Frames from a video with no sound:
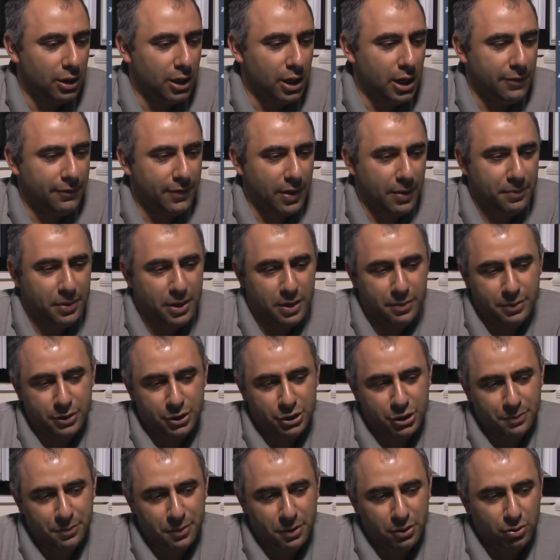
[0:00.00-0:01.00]
And if I play
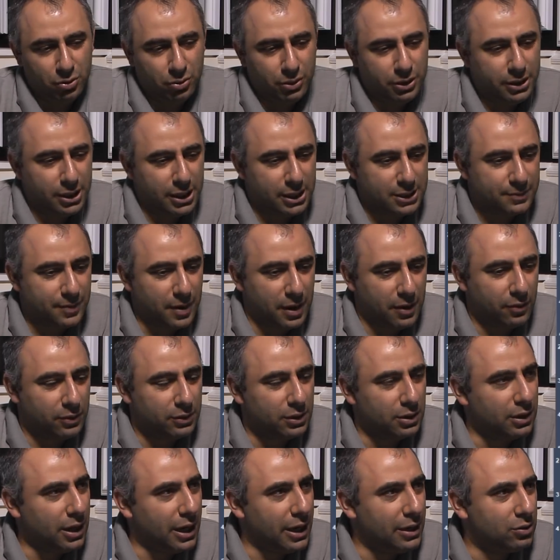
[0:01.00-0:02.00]
bishop e2, he takes back
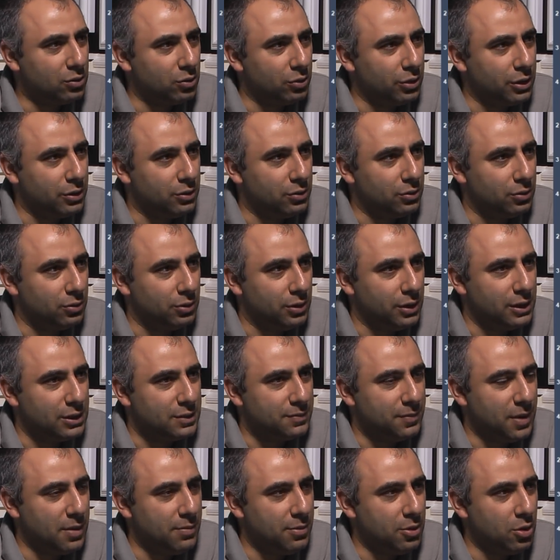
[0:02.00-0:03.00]
with the knight on e2.
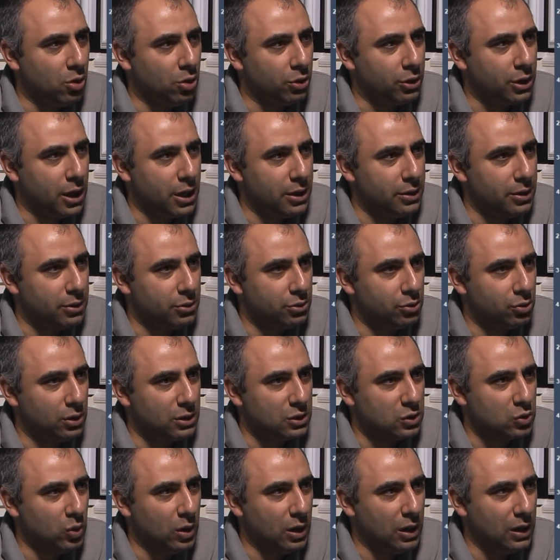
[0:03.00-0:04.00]
He's maybe okay there too
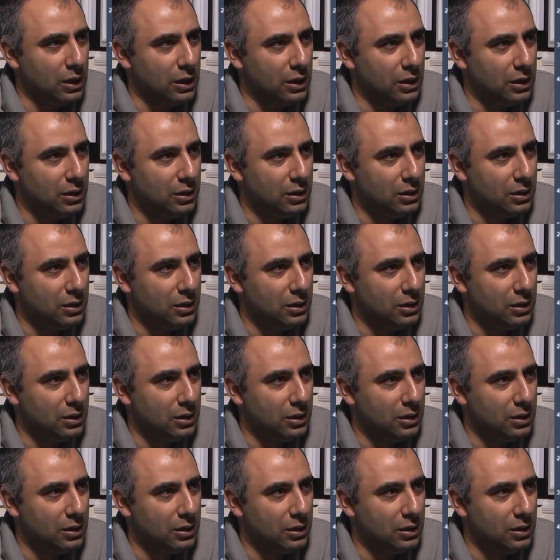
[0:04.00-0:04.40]
as well.